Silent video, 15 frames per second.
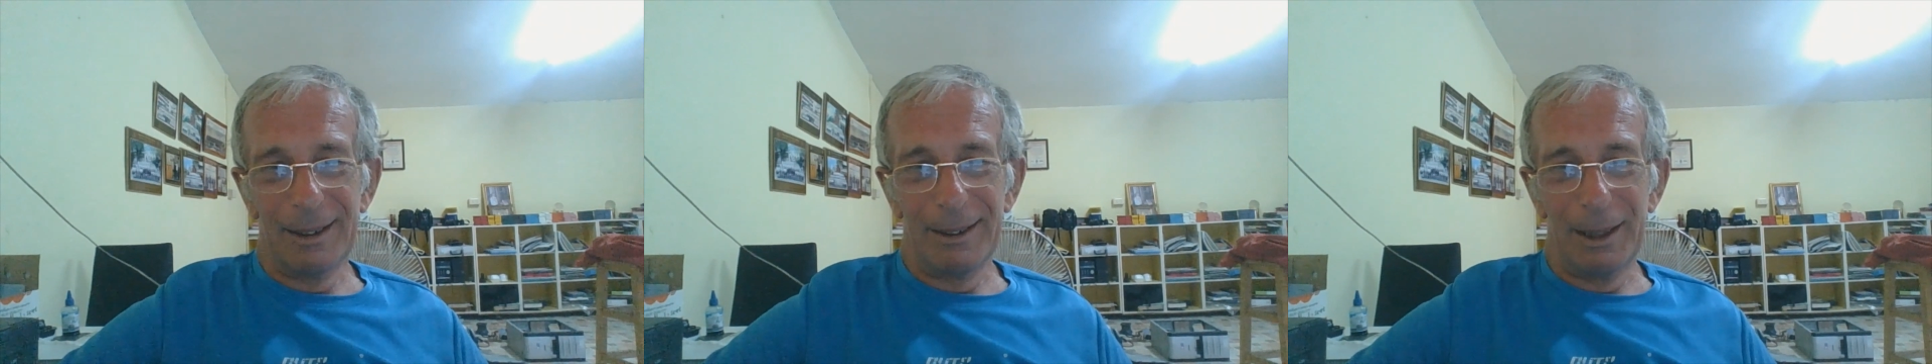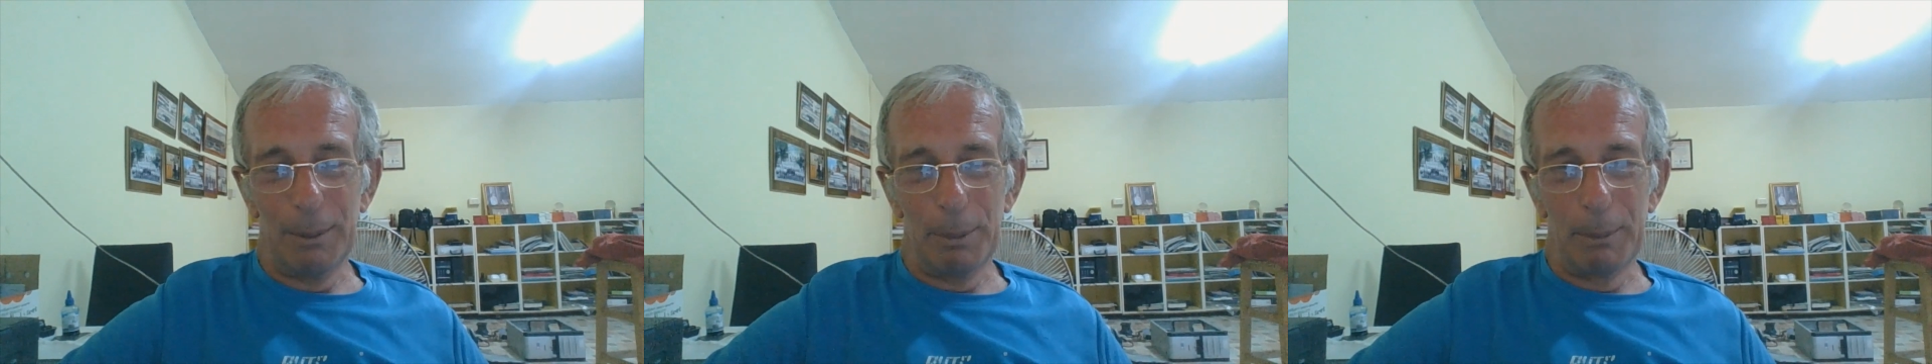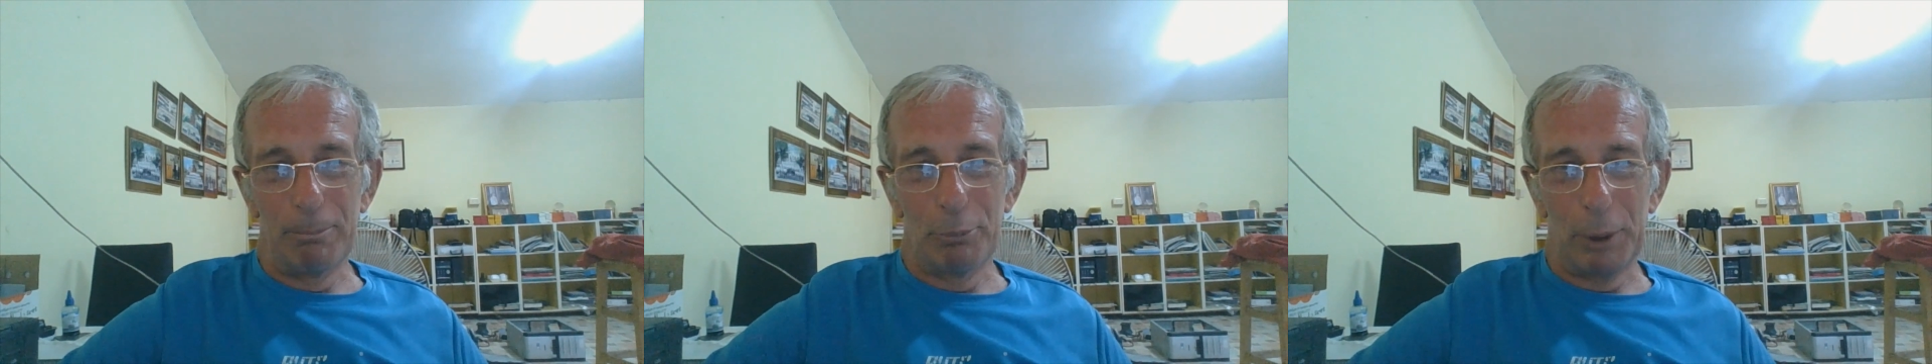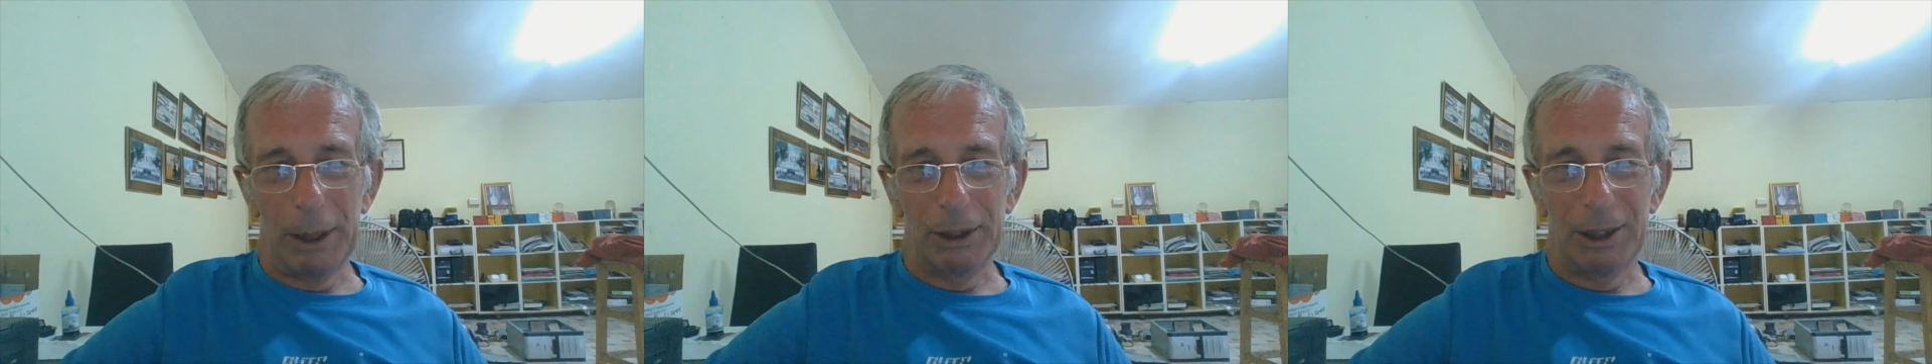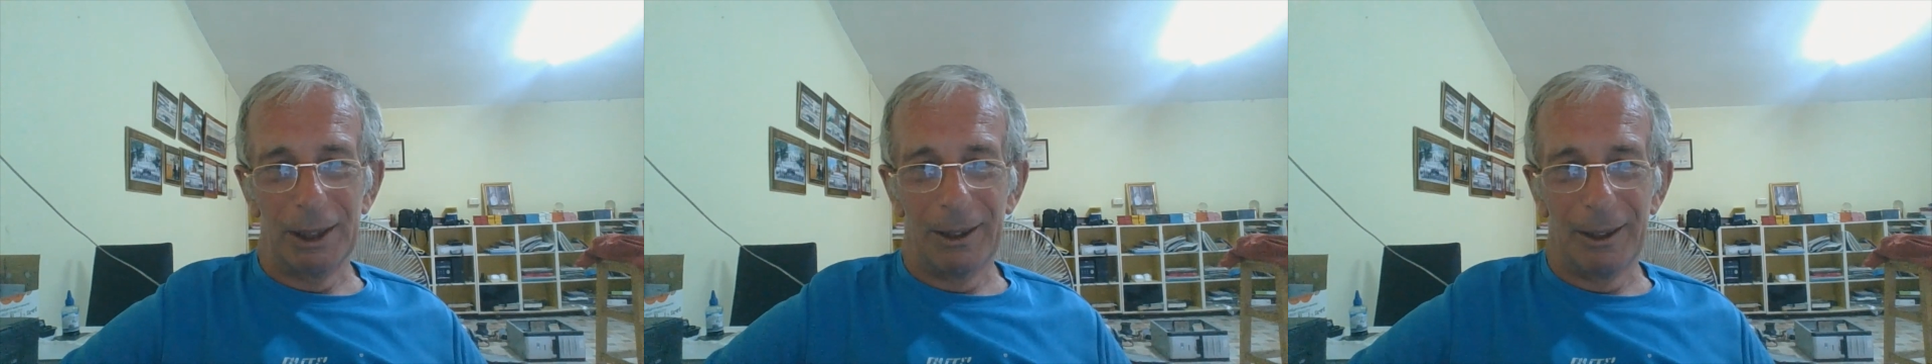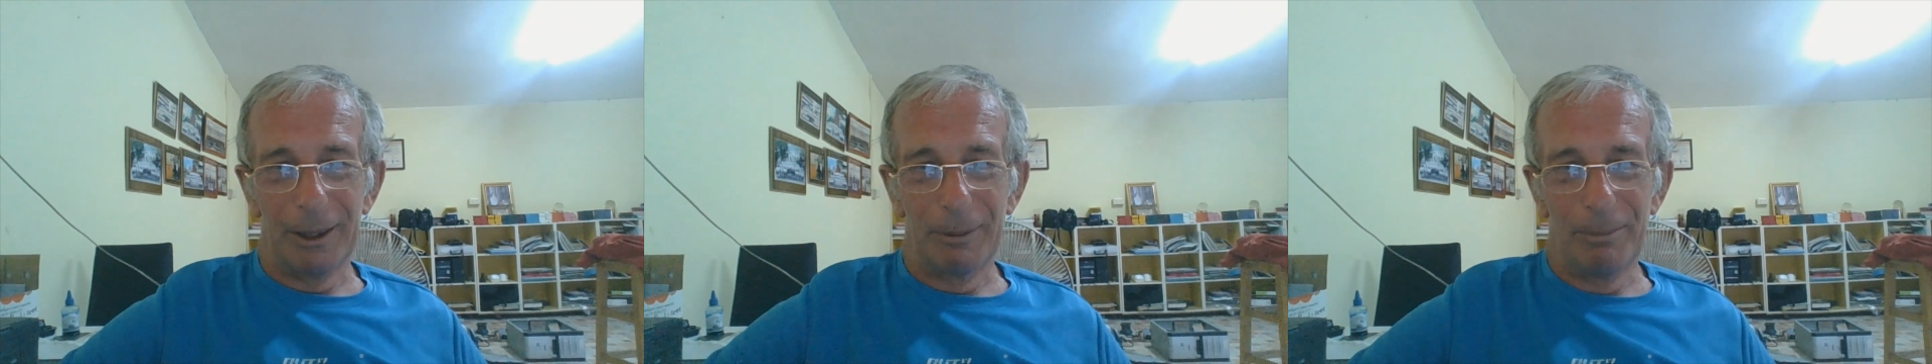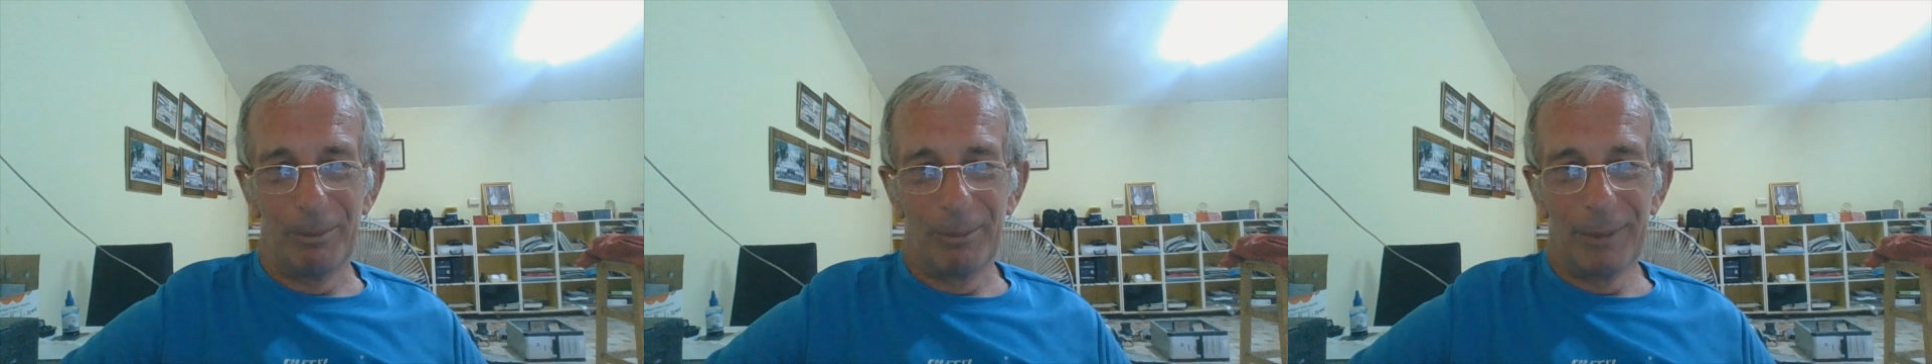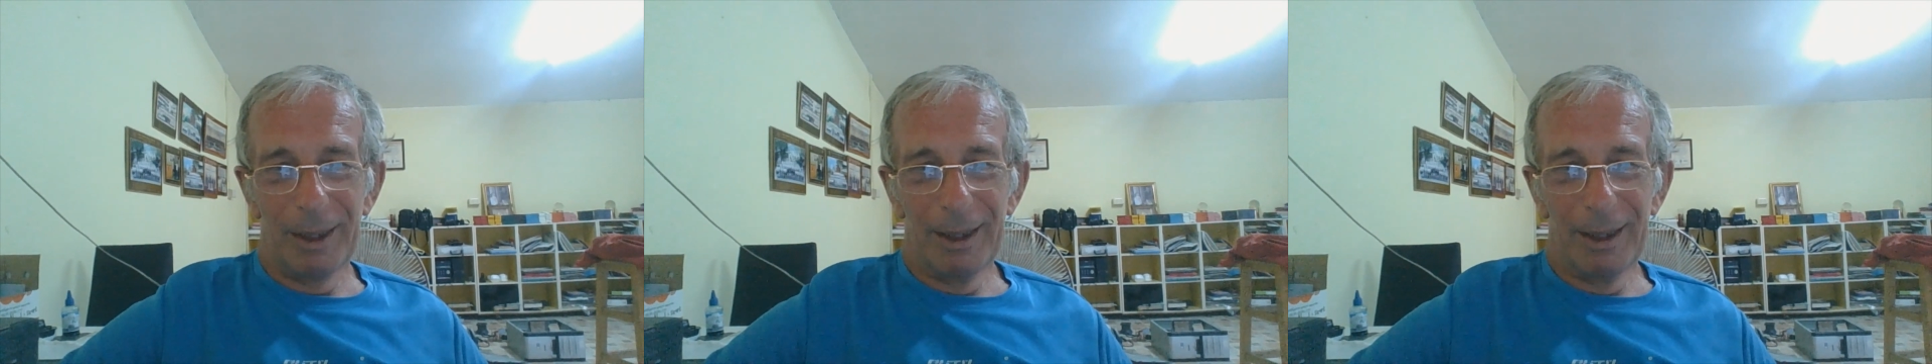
deep impression on him,